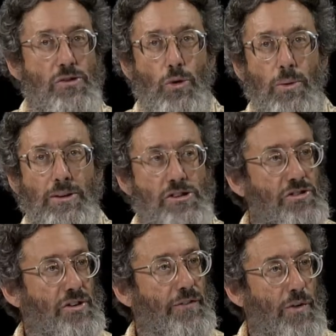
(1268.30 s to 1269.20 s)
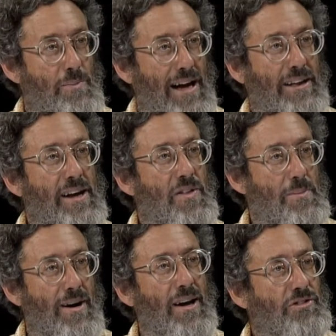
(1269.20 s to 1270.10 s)
normally just a formality. The
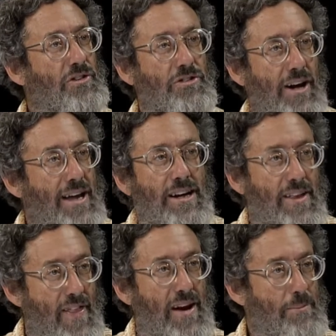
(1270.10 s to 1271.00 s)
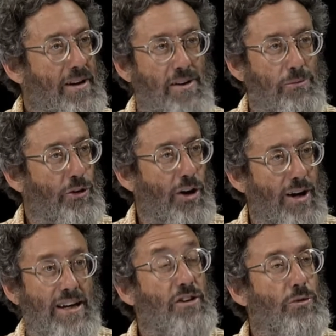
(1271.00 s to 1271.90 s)
mayor has to sign it, and then it becomes law.
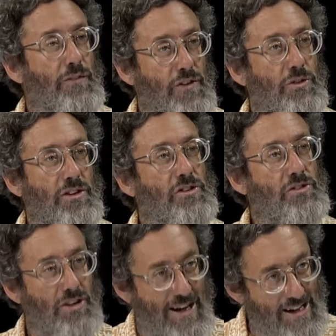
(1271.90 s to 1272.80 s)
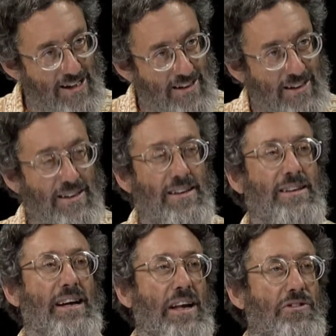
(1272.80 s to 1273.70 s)
And he's refusing to sign it,
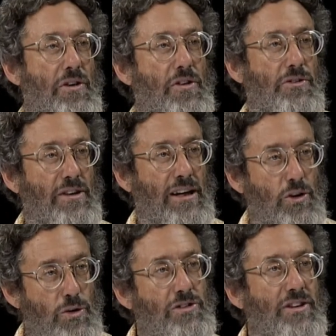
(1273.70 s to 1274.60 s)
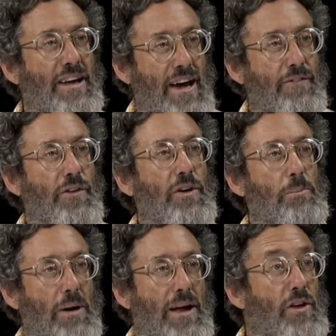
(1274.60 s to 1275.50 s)
and so there's an increasing effort
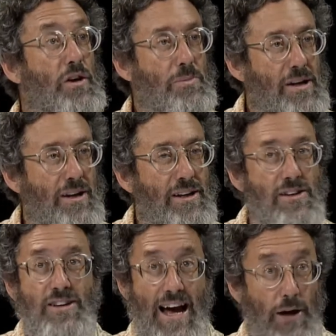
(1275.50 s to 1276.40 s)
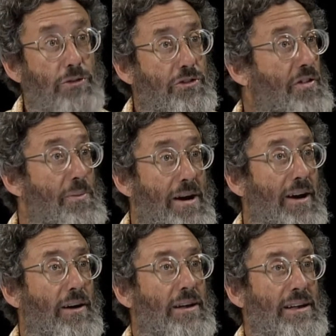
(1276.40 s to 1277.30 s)
by the community to oust the
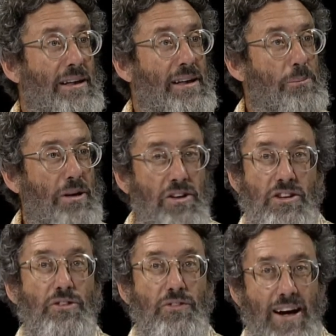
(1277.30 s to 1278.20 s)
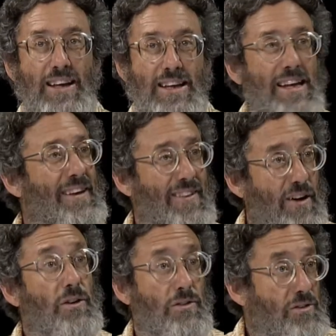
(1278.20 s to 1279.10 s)
mayor because he's violating
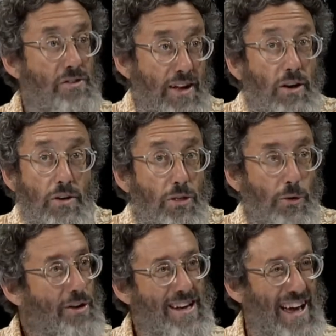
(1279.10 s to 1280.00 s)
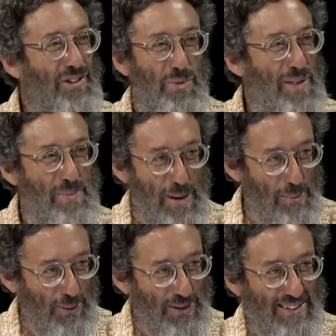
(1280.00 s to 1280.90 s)
their their authority as we the
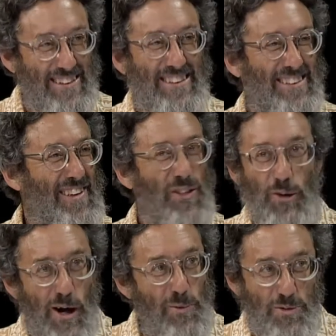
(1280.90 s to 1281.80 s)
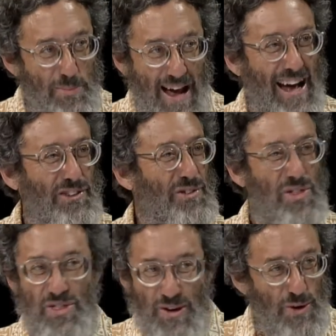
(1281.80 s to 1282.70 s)
people. Mm-hmm. Right? The law was passed,
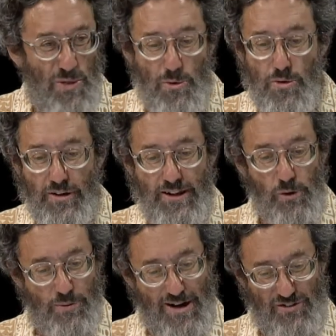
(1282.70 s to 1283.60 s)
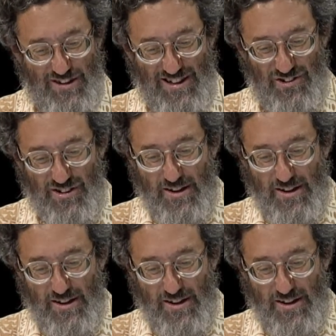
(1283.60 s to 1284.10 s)
you know, through the legal process.